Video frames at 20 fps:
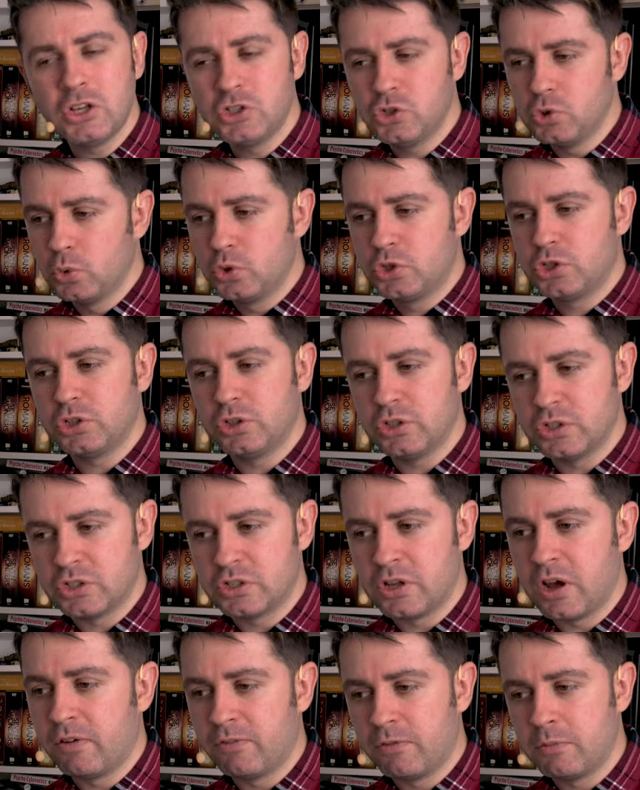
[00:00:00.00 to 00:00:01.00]
A
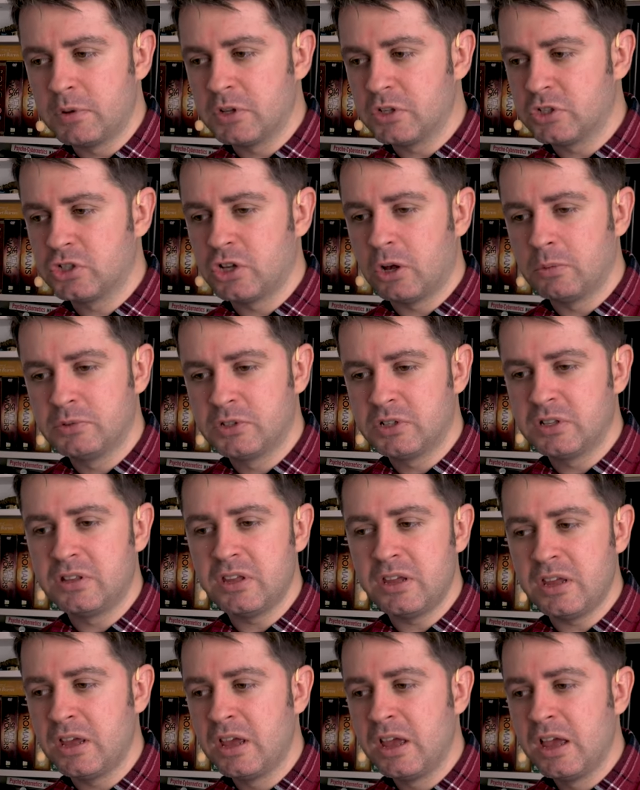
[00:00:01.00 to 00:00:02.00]
socialist government
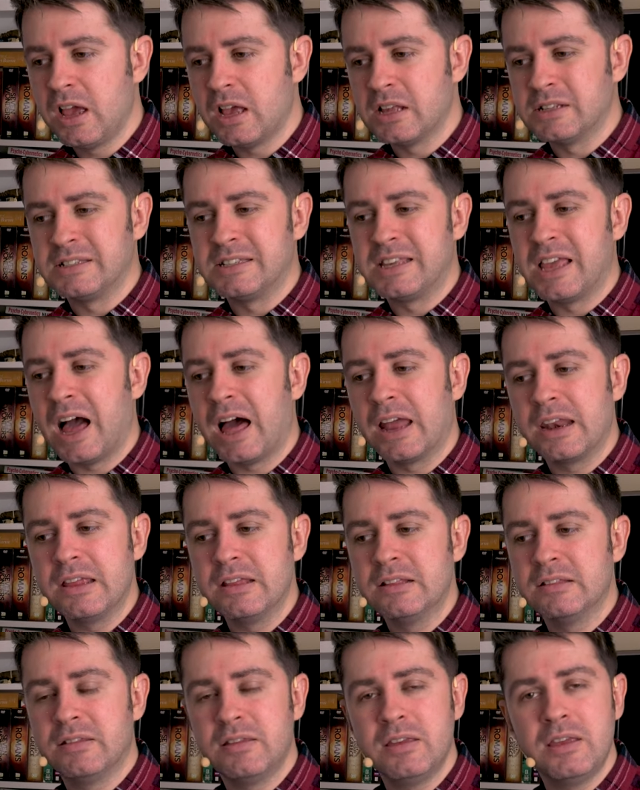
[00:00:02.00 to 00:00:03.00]
subsidy is
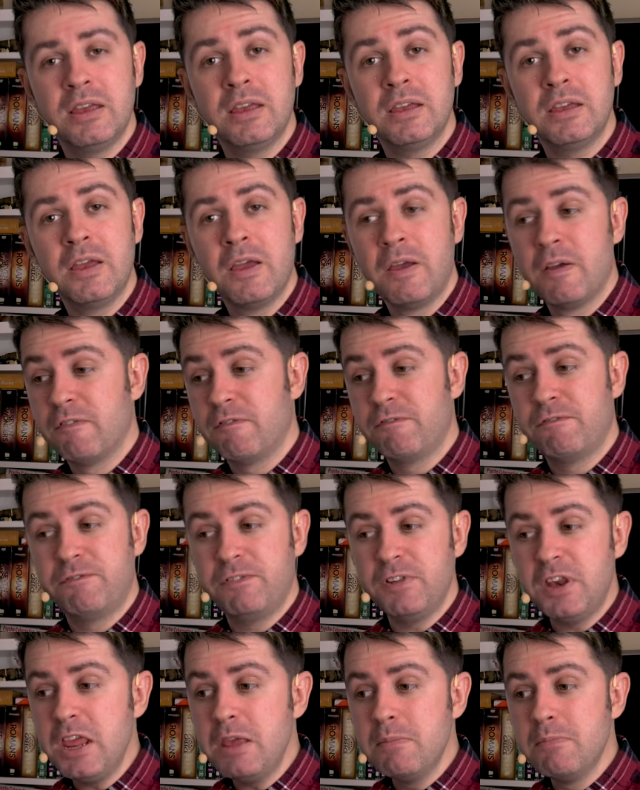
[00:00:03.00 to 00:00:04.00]
guaranteeing
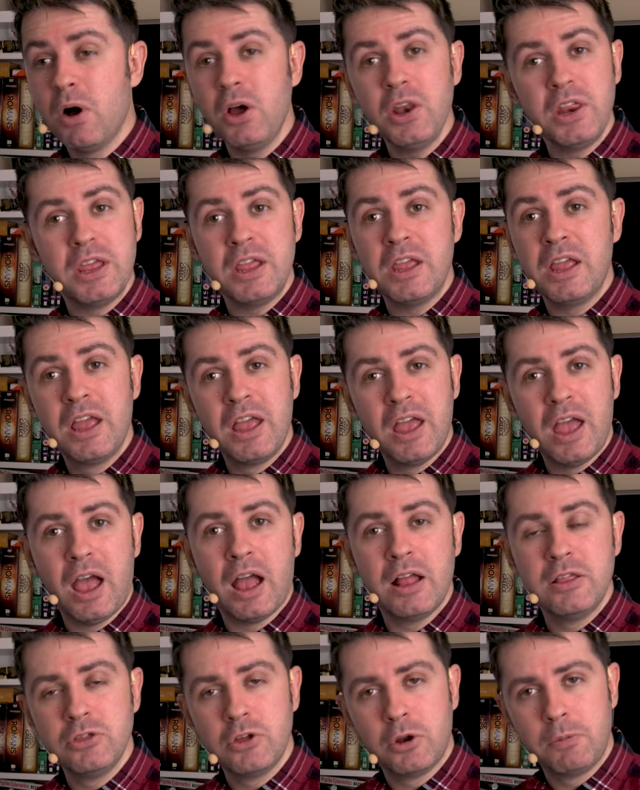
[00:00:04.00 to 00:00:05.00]
free money
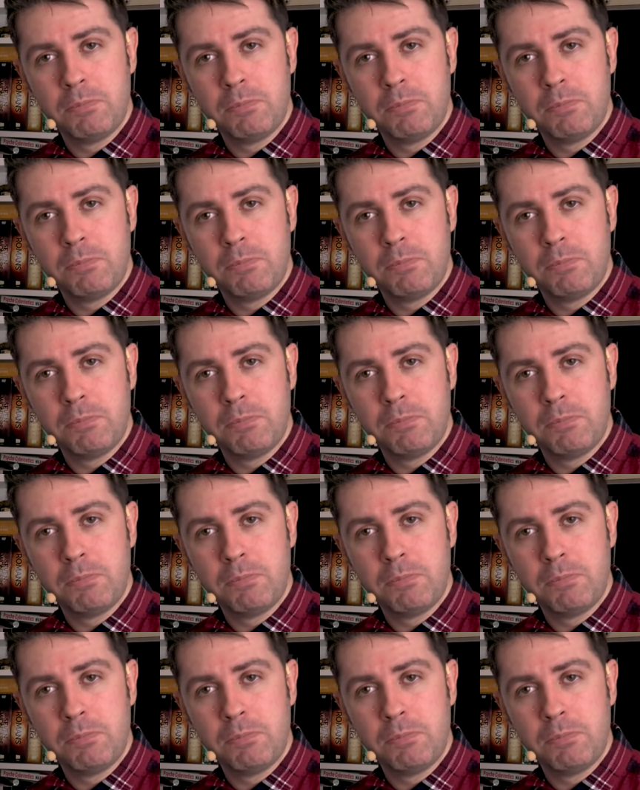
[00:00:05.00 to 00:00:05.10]
in their